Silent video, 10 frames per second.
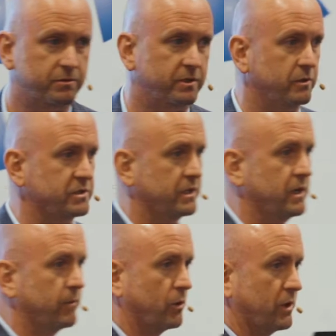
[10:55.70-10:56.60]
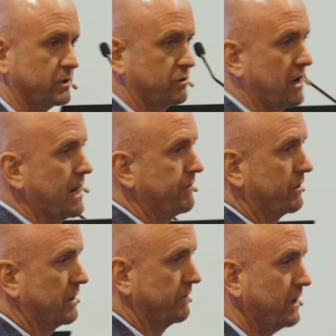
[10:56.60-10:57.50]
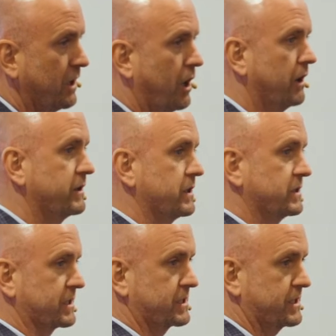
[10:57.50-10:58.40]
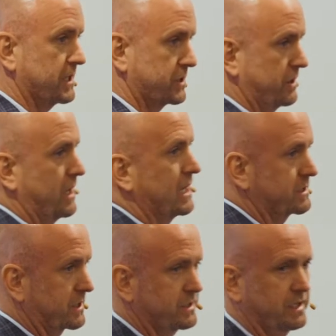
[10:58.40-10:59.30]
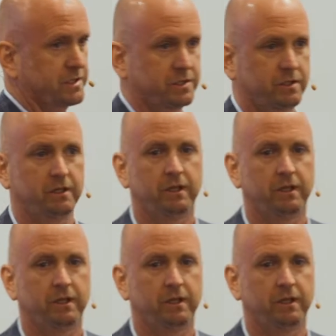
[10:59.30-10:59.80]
really was the number one driver of are there success or not success.